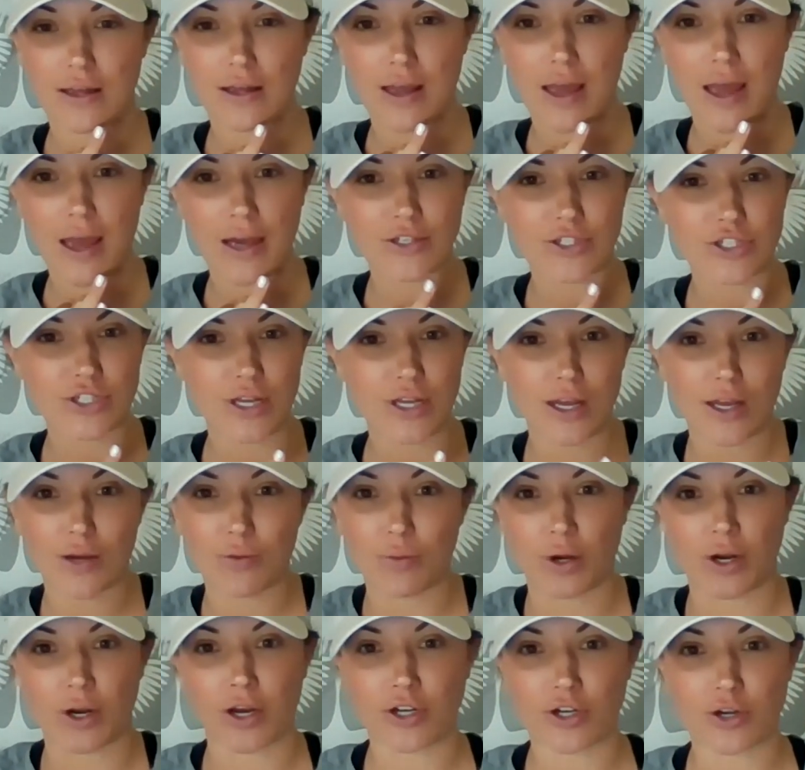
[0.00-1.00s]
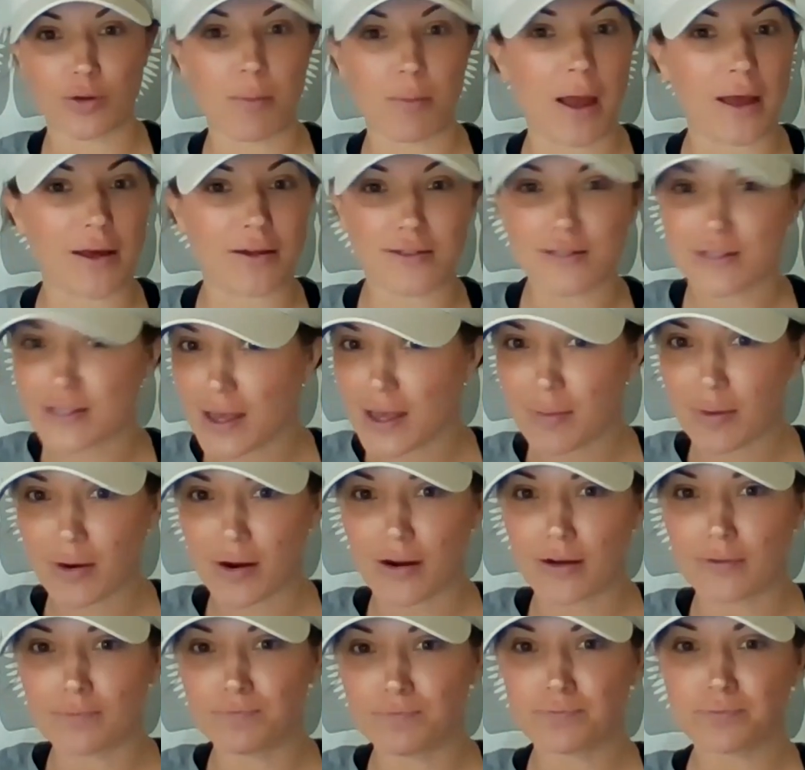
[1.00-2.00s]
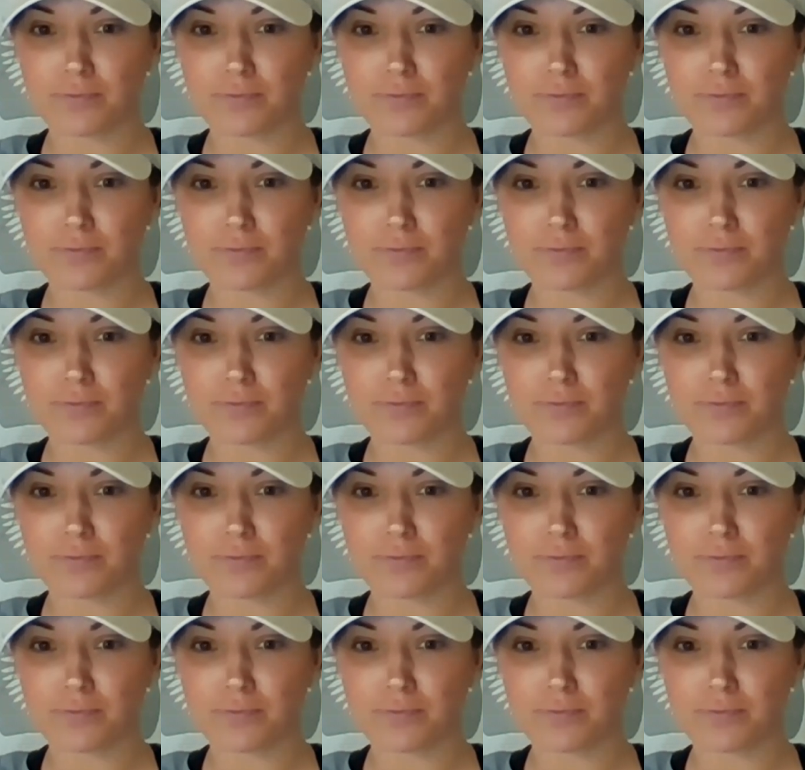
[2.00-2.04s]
hashtag 100 mile summer.